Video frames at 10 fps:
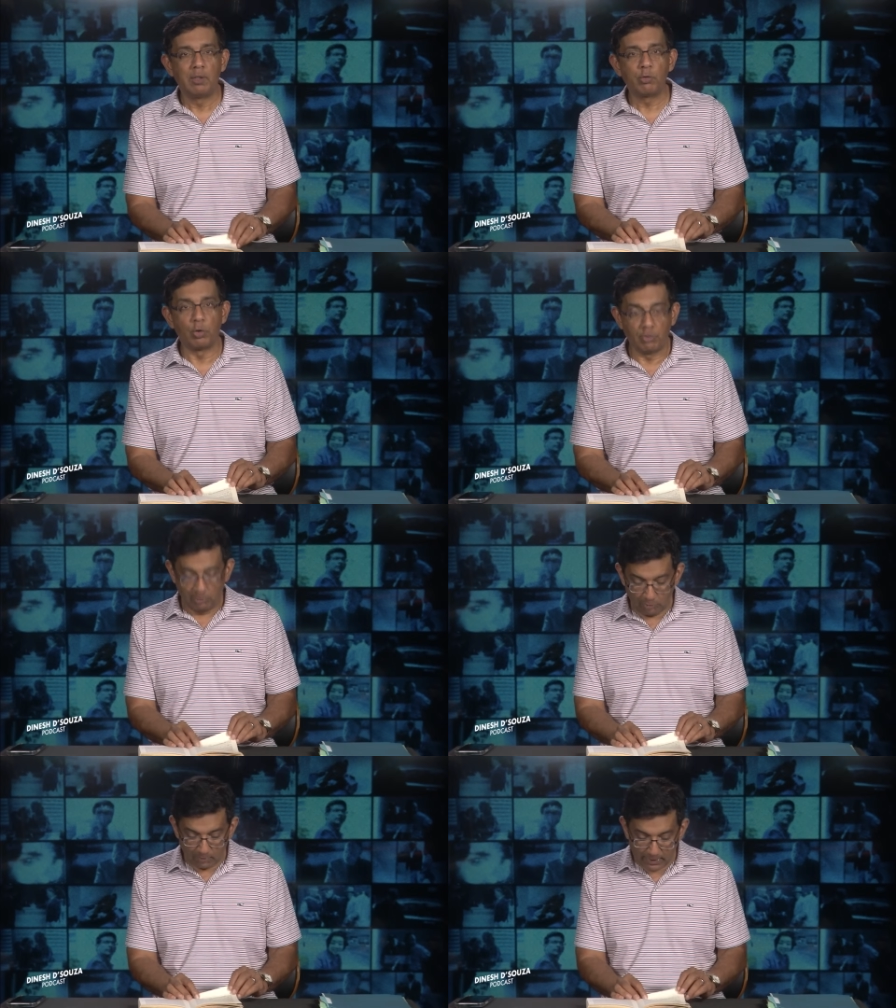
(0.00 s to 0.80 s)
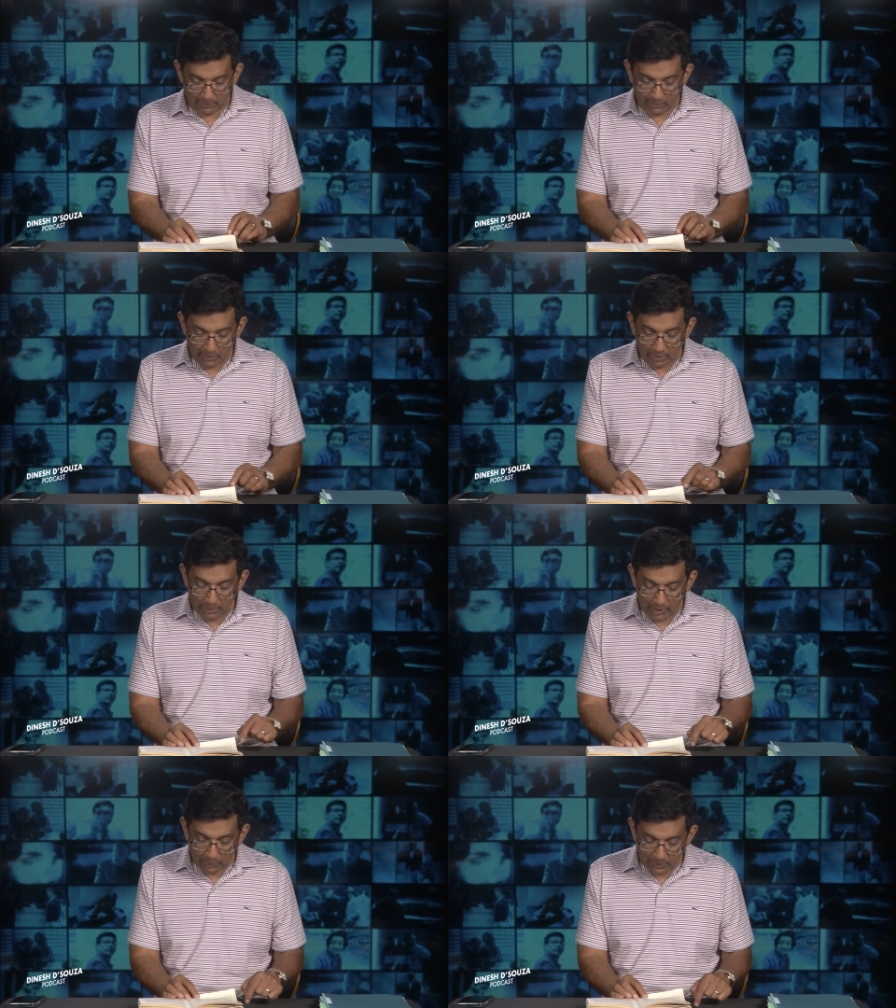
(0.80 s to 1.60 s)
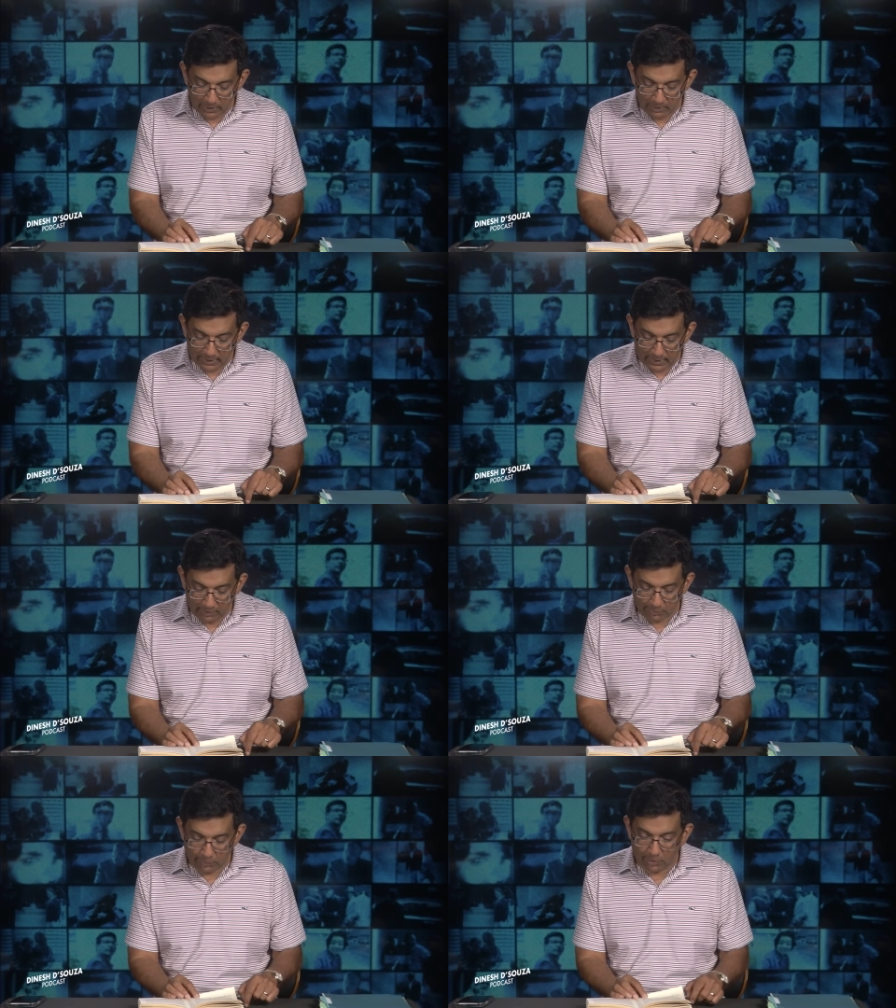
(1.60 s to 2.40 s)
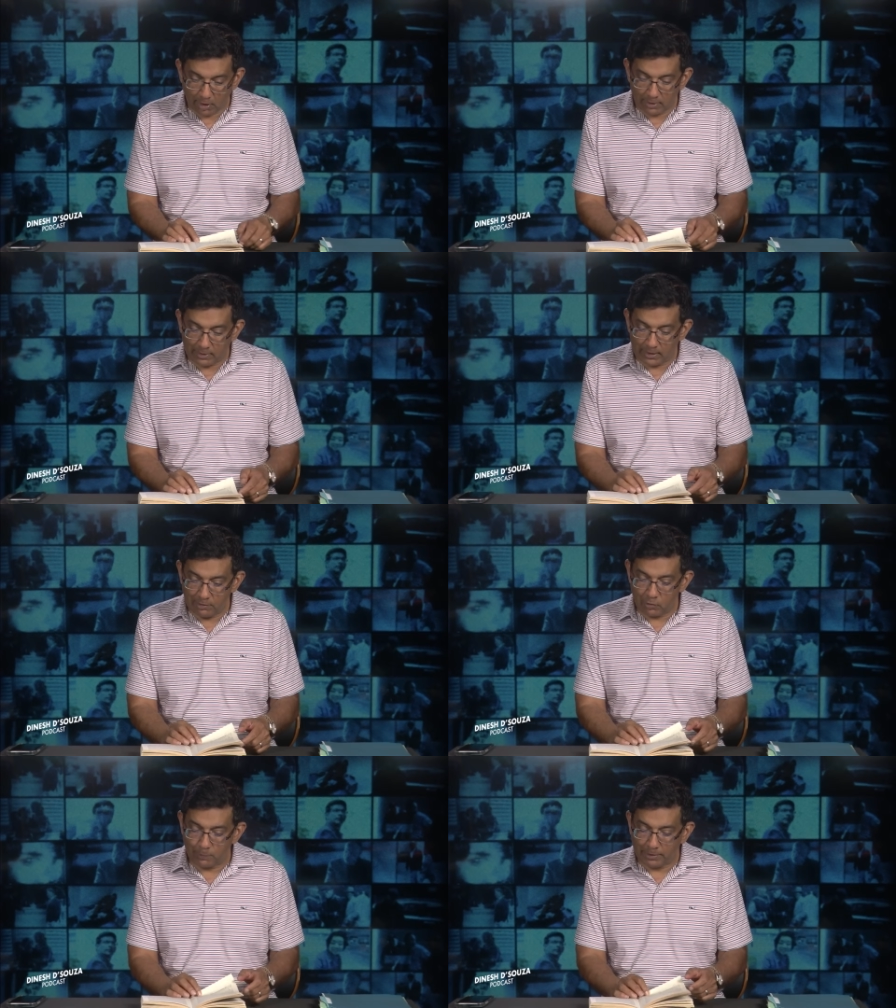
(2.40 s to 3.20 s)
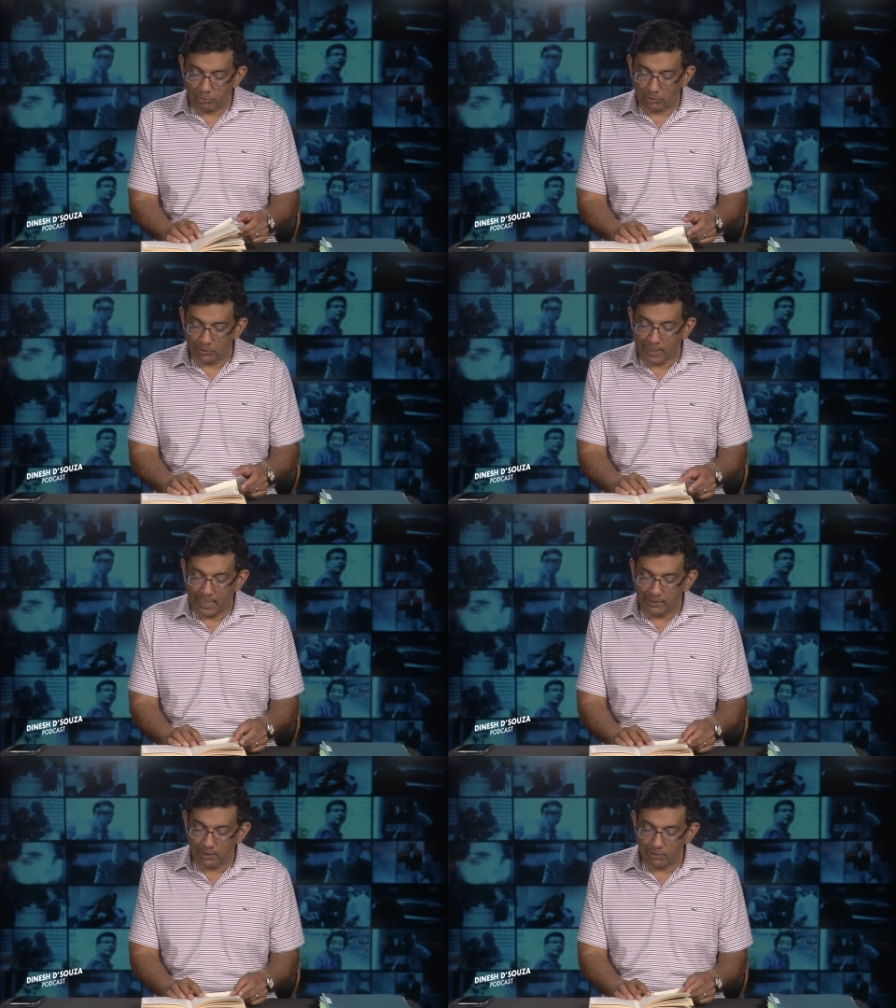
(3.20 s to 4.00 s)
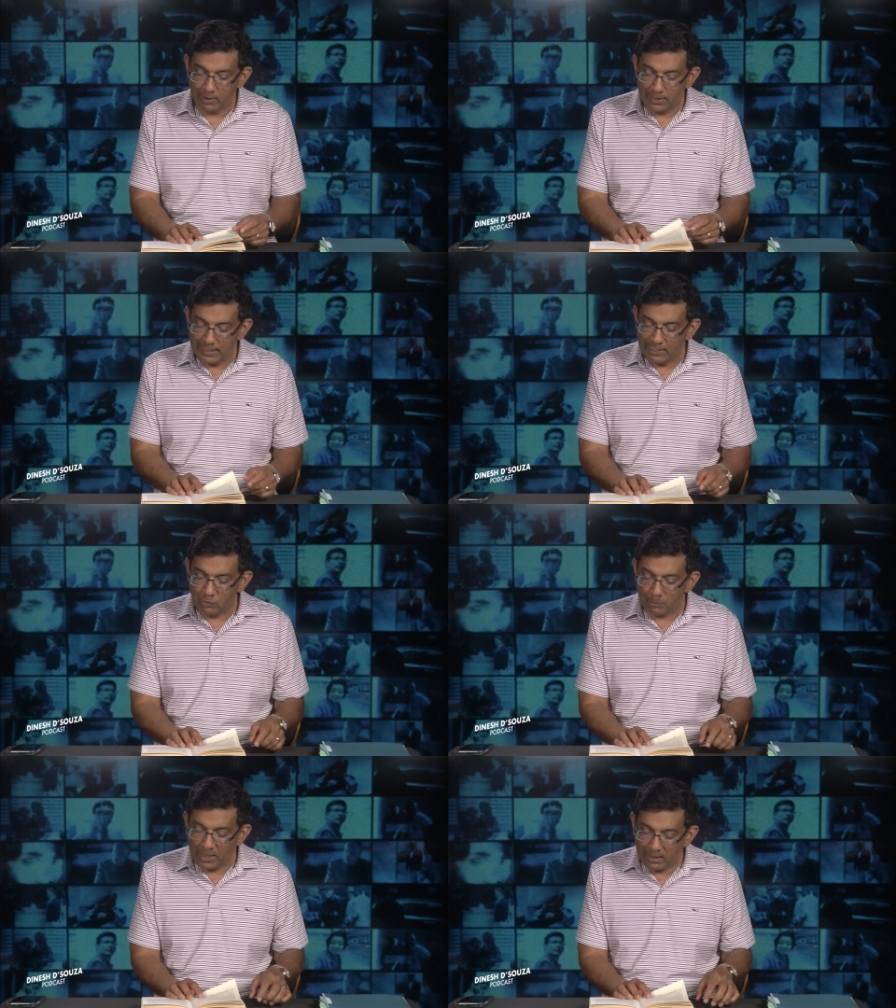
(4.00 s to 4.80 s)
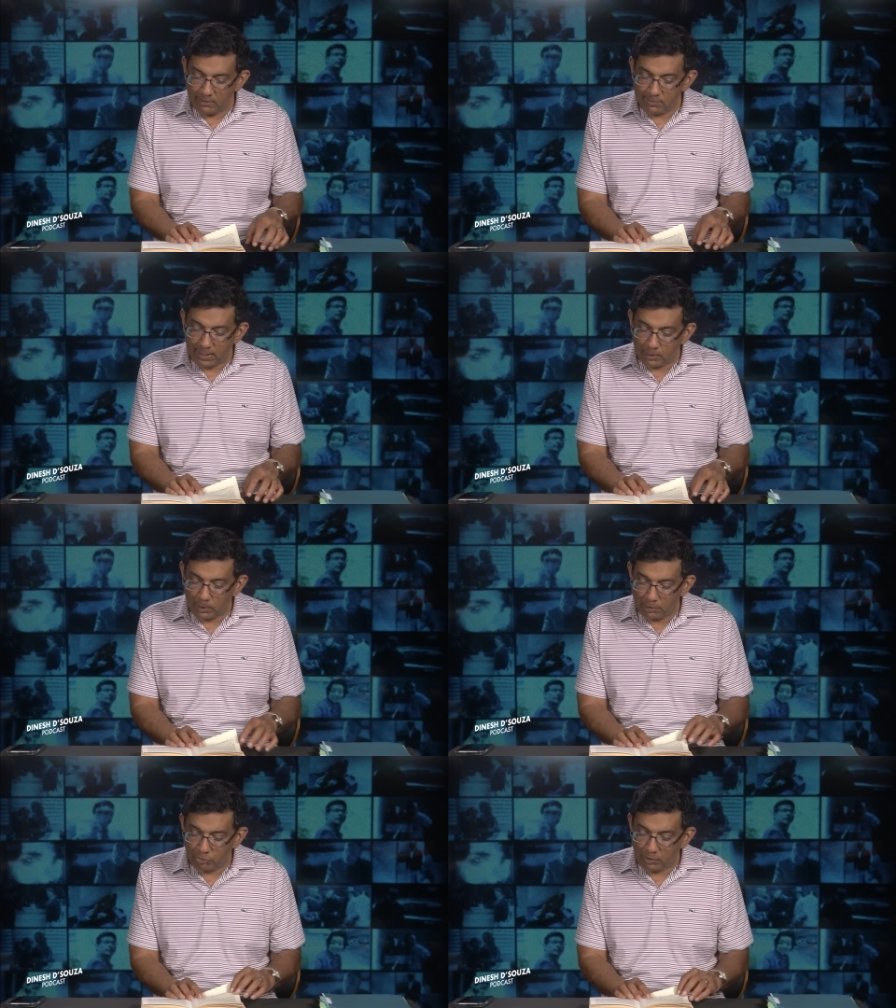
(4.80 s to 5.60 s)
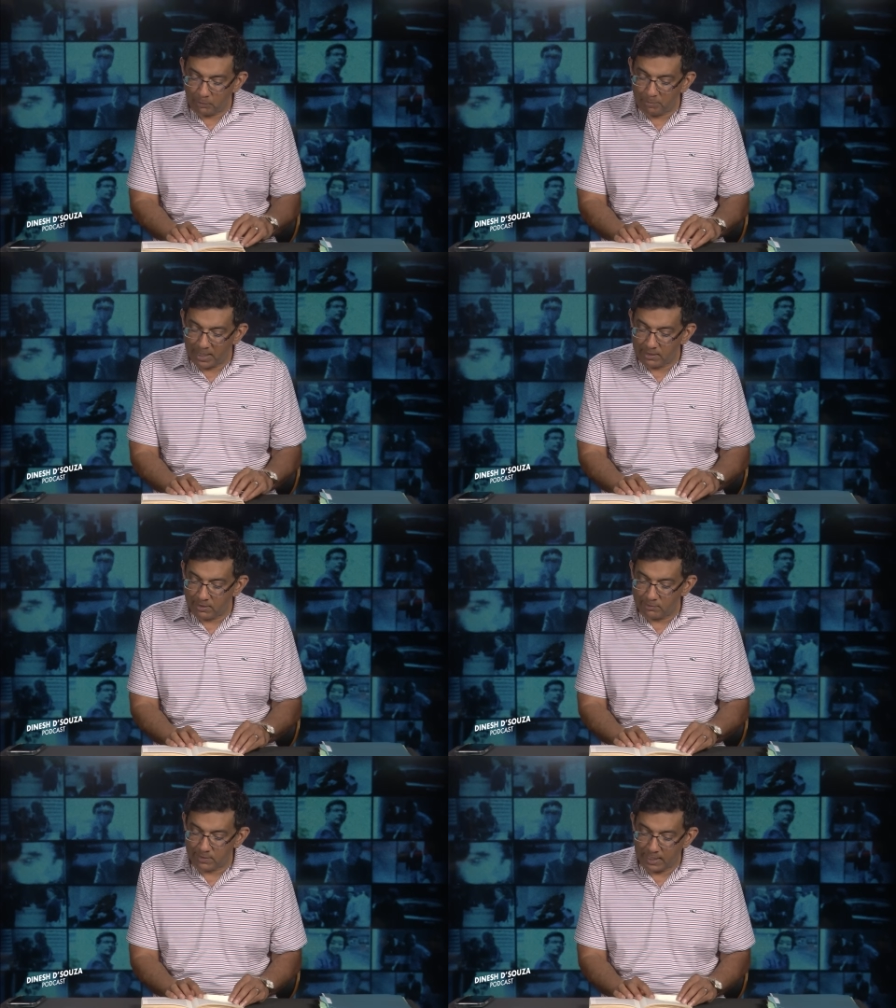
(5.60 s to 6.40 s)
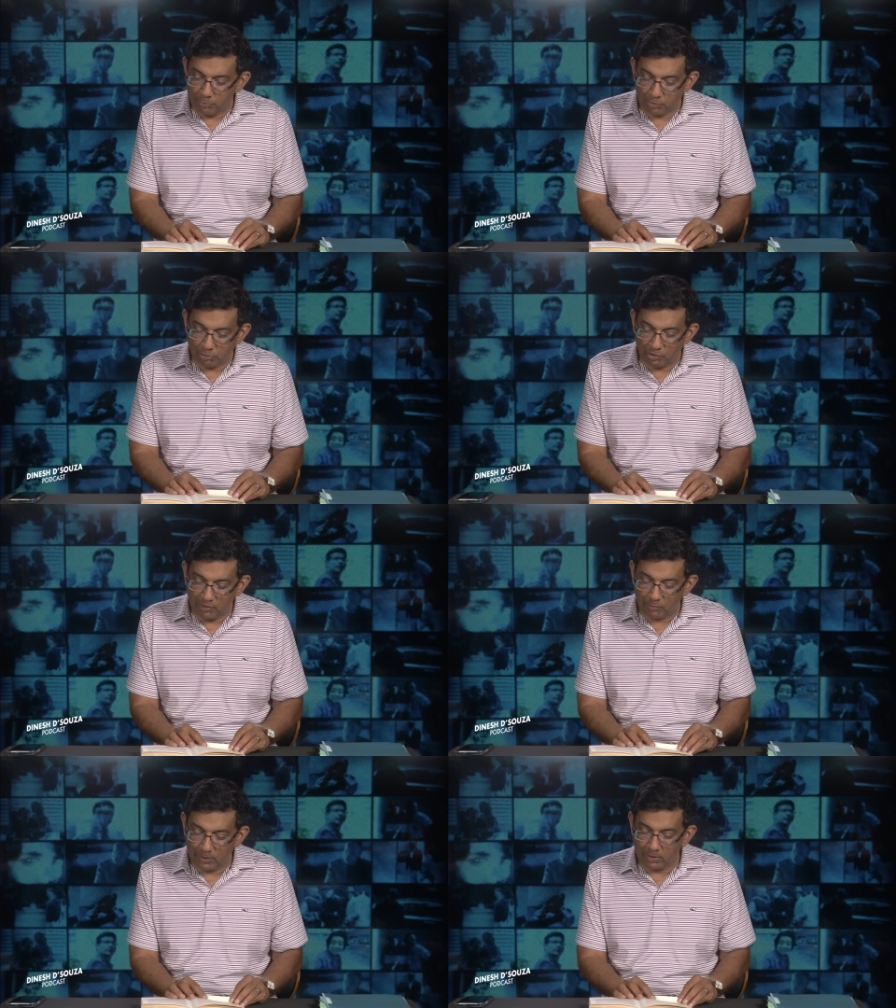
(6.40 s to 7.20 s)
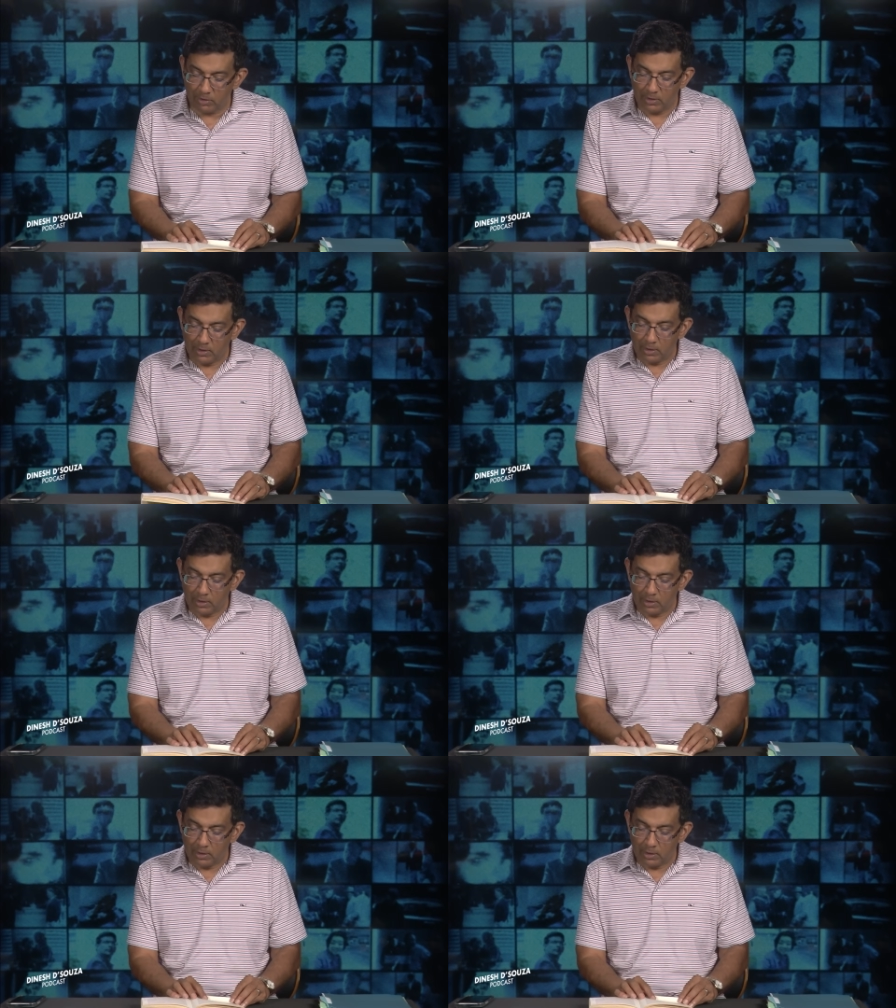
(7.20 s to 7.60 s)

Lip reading: Solzhenitsyn writes, therein lay his dark and special talent, his main psychological bent and his life's achievement,